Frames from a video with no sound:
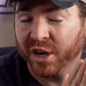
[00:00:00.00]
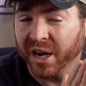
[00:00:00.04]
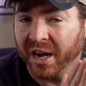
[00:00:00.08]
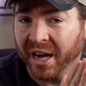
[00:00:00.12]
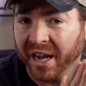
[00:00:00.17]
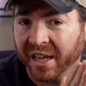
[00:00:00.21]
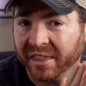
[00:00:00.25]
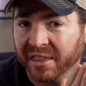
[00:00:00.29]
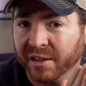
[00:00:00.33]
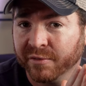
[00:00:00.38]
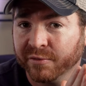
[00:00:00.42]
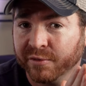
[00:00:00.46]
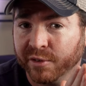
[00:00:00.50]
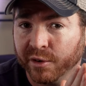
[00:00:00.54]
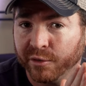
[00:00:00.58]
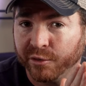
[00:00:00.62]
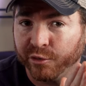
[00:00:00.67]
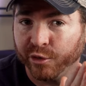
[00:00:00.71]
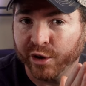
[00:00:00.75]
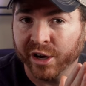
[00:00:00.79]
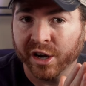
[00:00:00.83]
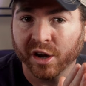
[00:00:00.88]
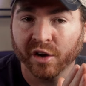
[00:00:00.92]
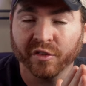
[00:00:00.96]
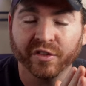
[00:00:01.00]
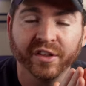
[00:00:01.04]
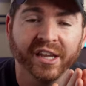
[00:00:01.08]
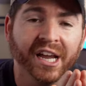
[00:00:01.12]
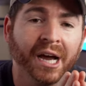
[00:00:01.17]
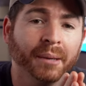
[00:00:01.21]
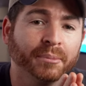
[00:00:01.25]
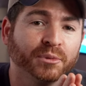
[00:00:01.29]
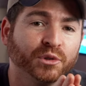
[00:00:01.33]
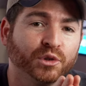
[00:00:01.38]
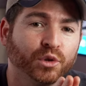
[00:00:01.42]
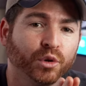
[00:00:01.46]
you can get them for free on the
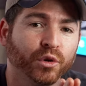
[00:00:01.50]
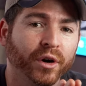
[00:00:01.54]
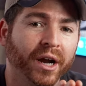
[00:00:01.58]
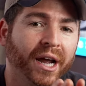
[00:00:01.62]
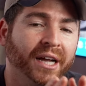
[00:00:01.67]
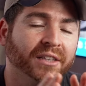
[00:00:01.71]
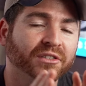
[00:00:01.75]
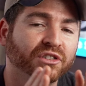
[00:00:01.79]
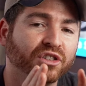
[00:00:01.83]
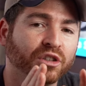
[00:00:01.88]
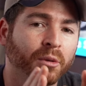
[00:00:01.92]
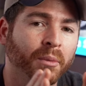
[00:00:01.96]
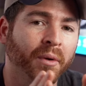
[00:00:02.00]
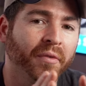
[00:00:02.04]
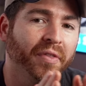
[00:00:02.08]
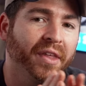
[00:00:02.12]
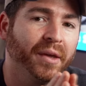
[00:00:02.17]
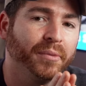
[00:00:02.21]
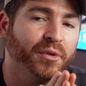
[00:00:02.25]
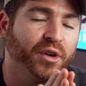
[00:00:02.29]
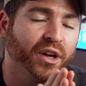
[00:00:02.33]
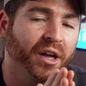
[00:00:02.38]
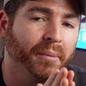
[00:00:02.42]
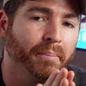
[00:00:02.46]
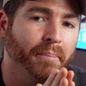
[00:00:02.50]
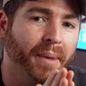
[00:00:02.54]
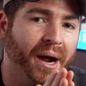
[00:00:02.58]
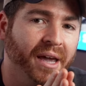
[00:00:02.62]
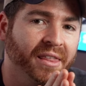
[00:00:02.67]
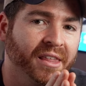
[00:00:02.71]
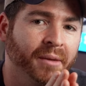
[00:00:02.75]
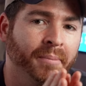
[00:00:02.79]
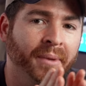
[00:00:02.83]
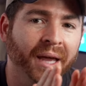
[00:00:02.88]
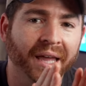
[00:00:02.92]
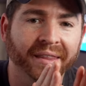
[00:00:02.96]
App Store and some of them you can
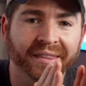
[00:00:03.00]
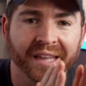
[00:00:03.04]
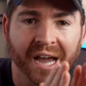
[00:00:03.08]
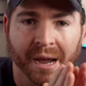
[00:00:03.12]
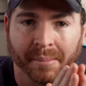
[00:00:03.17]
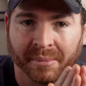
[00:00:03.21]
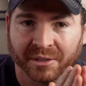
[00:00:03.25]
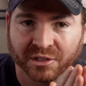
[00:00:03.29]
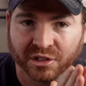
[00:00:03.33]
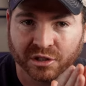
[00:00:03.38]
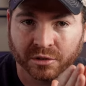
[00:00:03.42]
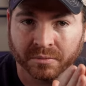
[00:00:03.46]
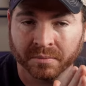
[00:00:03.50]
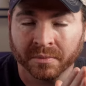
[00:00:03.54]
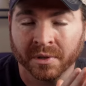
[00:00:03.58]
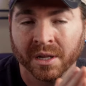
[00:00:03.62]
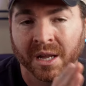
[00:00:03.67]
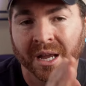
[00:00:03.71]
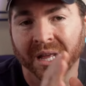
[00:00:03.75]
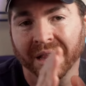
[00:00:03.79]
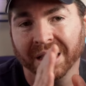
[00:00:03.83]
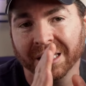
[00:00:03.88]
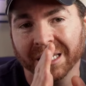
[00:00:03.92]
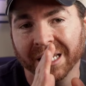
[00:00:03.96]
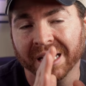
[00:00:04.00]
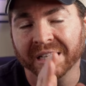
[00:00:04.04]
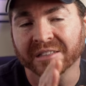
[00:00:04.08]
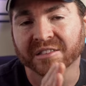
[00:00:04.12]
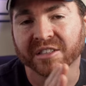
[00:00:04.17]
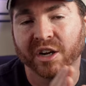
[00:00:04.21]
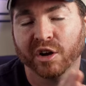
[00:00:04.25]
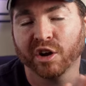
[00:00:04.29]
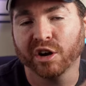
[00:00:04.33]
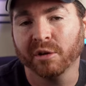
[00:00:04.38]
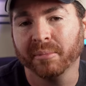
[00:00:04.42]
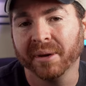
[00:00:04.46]
buy them at Amazon.
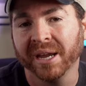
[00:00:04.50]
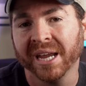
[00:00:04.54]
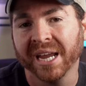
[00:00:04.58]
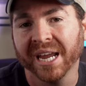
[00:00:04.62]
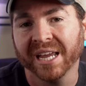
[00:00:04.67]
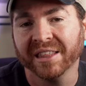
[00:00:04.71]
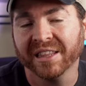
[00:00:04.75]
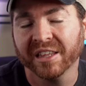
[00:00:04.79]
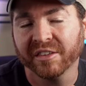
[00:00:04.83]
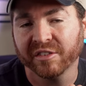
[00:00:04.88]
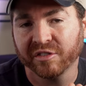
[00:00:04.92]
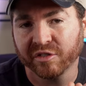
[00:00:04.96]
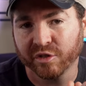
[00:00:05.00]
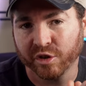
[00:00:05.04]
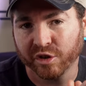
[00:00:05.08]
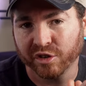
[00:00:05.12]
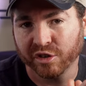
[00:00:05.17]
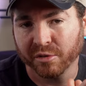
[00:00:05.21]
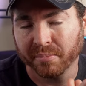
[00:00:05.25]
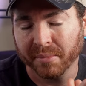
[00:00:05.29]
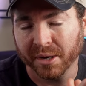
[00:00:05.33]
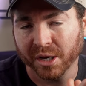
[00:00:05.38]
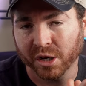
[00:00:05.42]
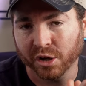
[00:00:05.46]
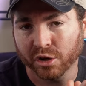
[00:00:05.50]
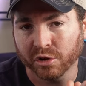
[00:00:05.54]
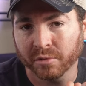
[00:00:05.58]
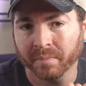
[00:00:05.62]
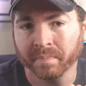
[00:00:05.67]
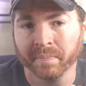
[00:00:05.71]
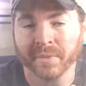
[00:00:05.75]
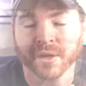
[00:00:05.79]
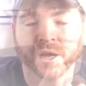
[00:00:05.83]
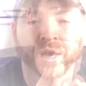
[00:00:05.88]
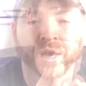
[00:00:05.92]
Links are gonna be in the description below.